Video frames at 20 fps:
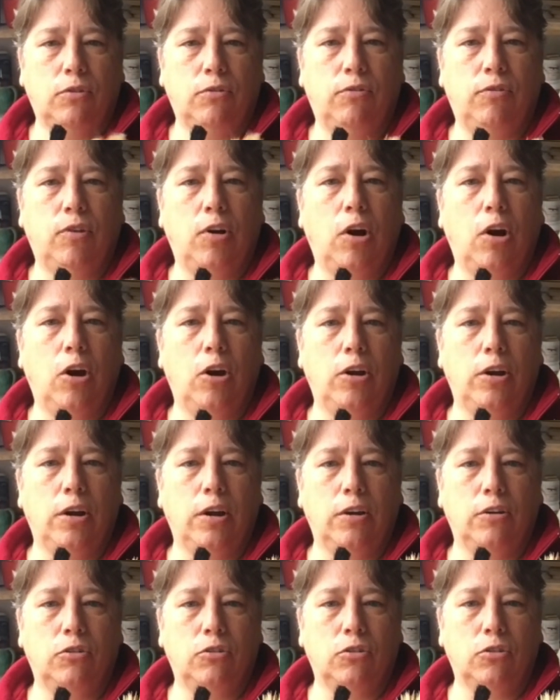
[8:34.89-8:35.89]

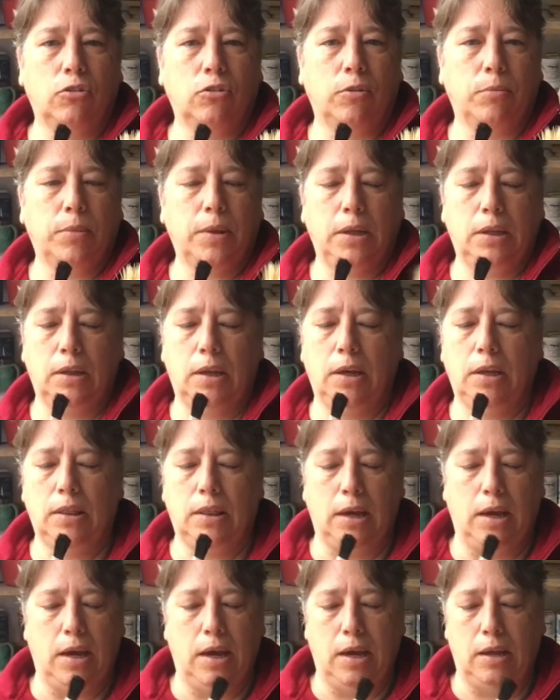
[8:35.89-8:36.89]
varnish or something like
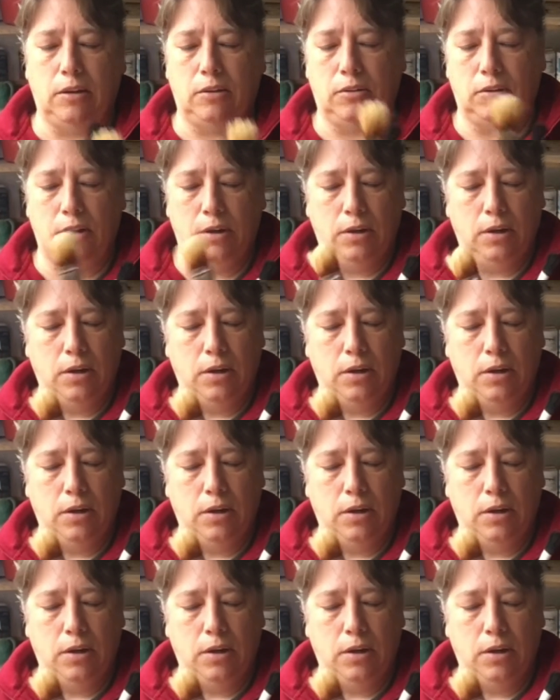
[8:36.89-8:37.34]
that.